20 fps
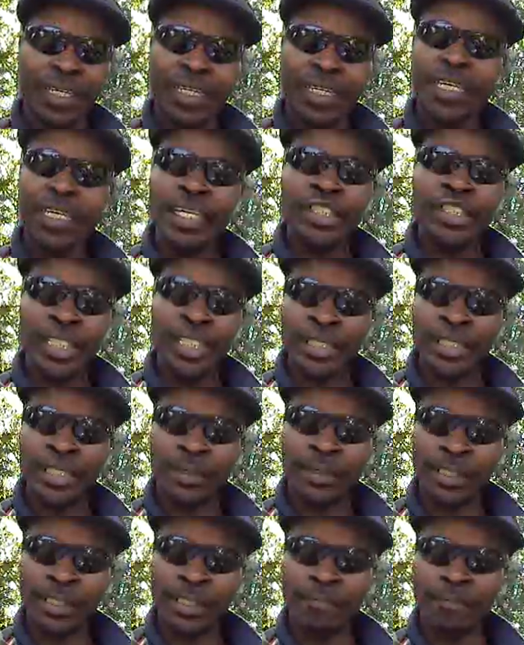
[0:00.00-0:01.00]
Each
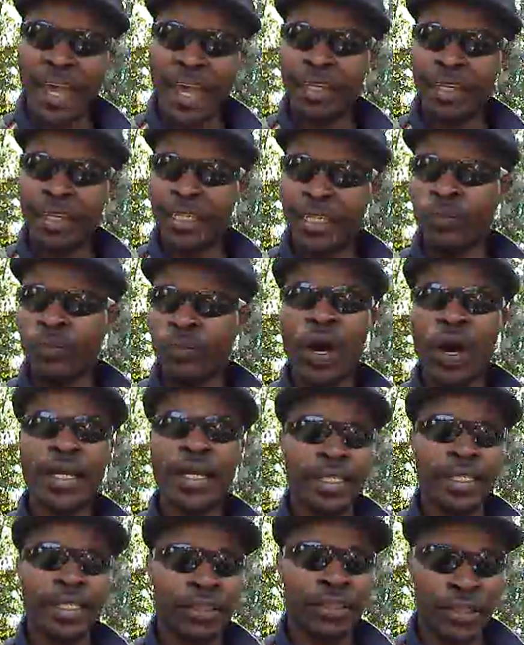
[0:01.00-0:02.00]
hill and valley and
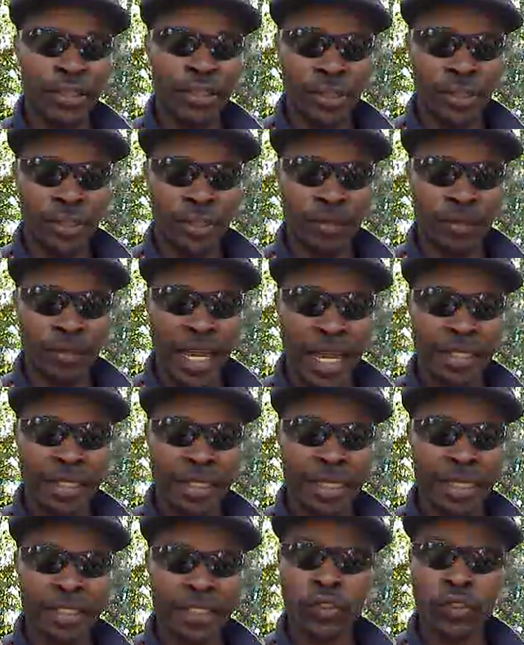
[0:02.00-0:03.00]
winding curve
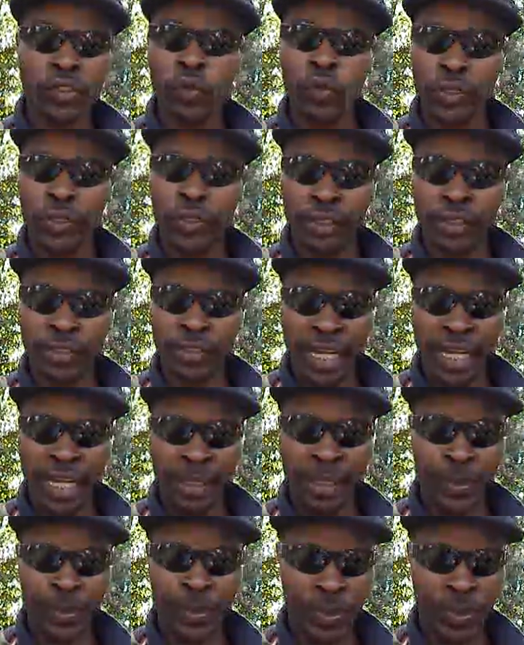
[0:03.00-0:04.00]
has a story of
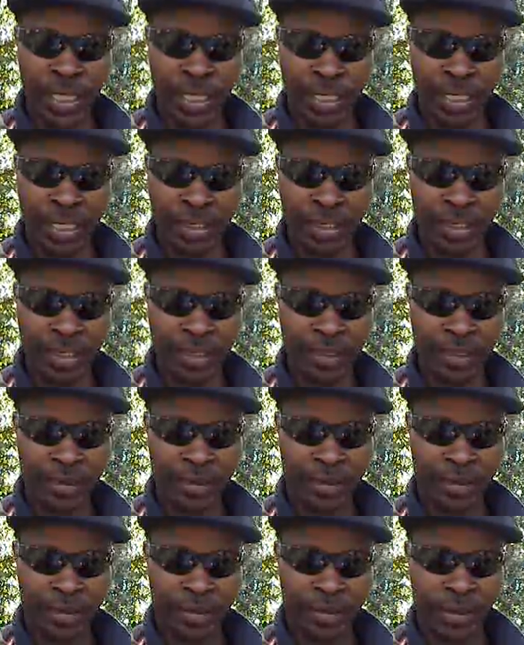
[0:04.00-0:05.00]
time to lend,
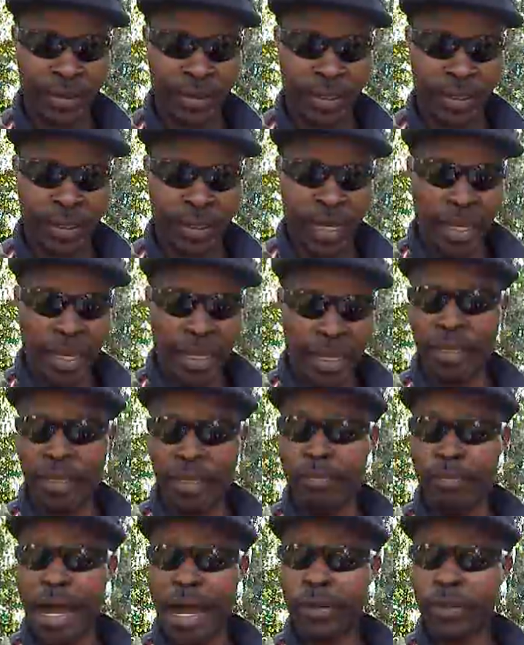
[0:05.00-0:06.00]
and
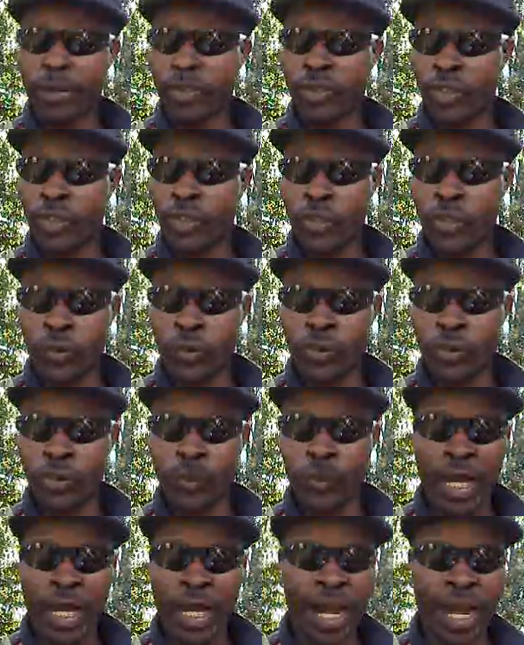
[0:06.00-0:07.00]
the miles are short
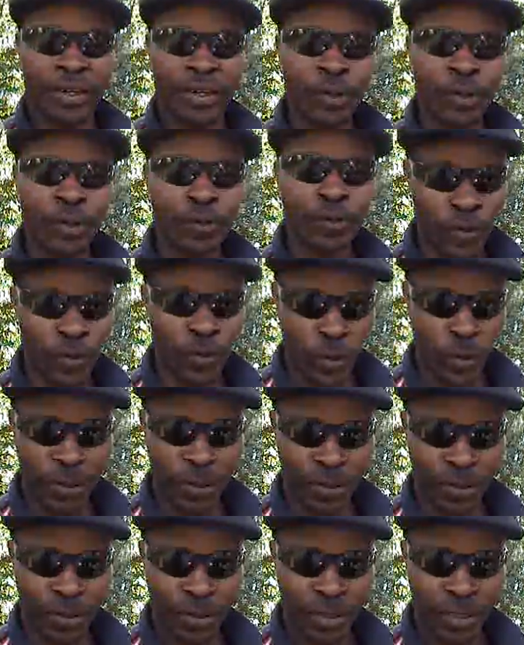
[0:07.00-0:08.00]
when I go forth
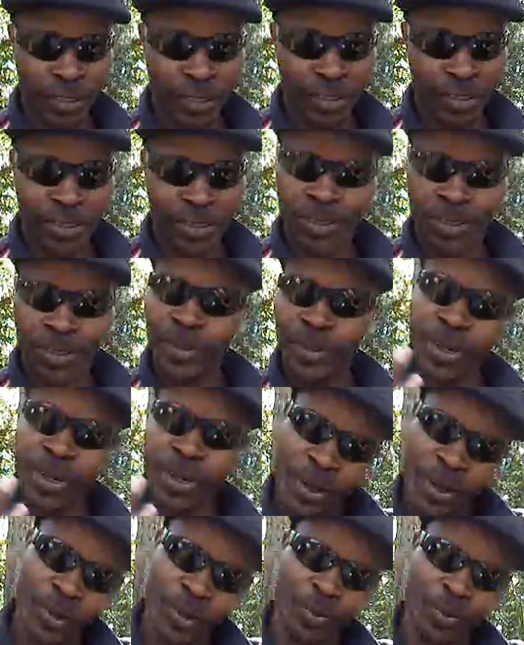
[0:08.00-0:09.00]
to the
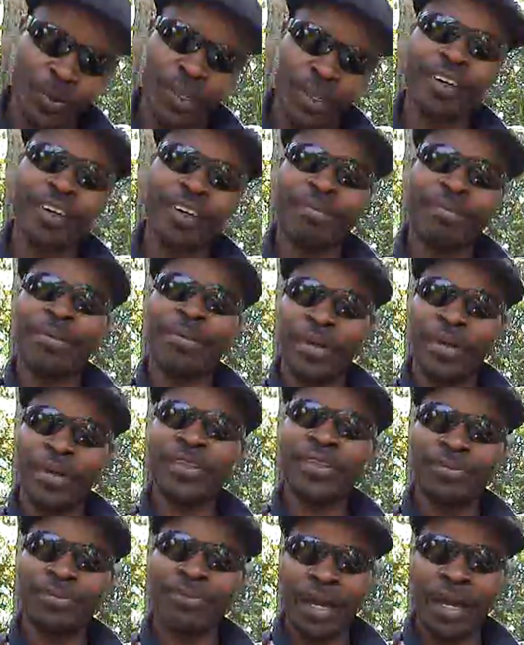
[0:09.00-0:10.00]
home of my
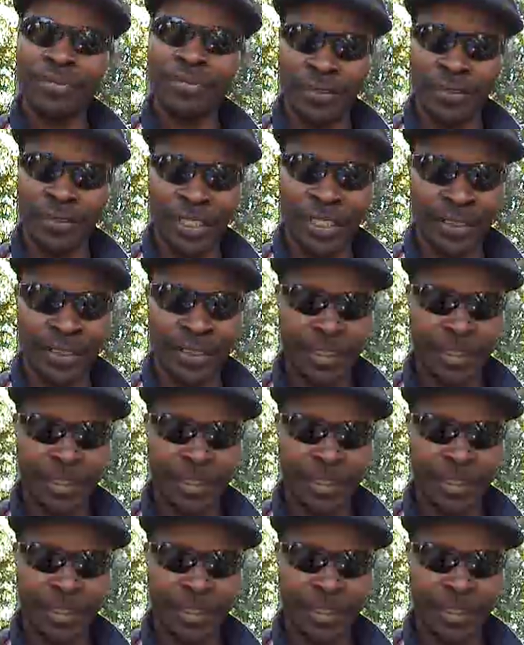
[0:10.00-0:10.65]
mother, my friend.